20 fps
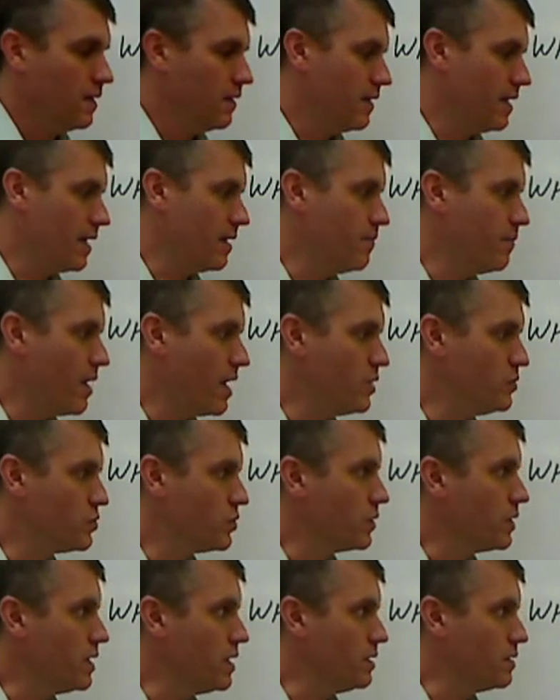That
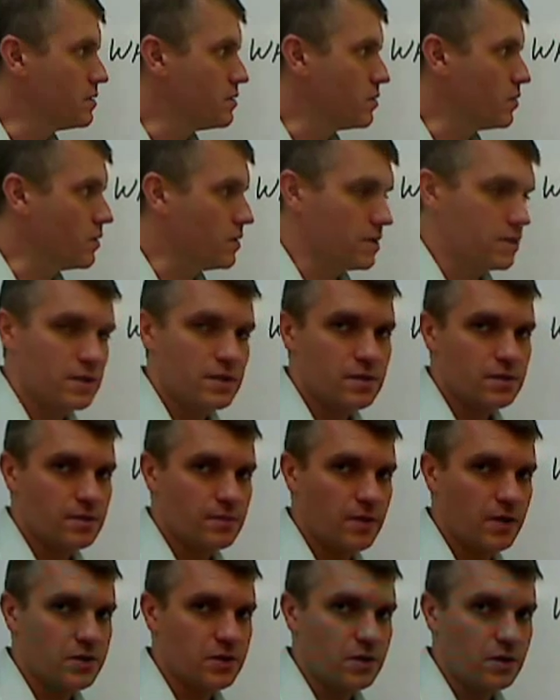major heat source is the
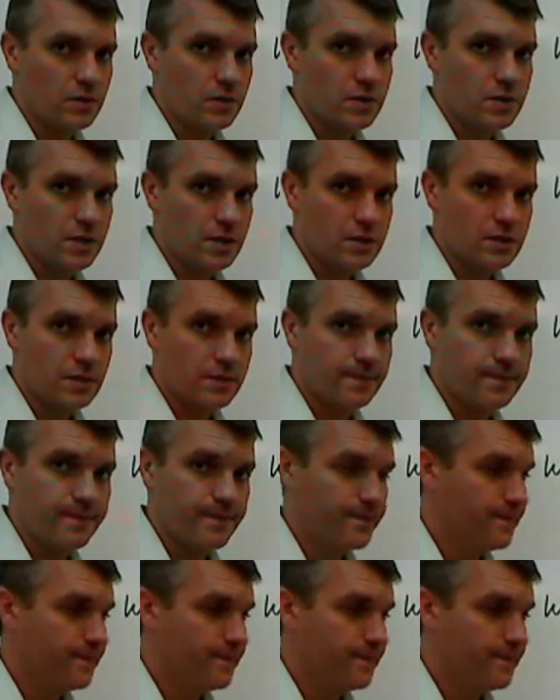muscular system.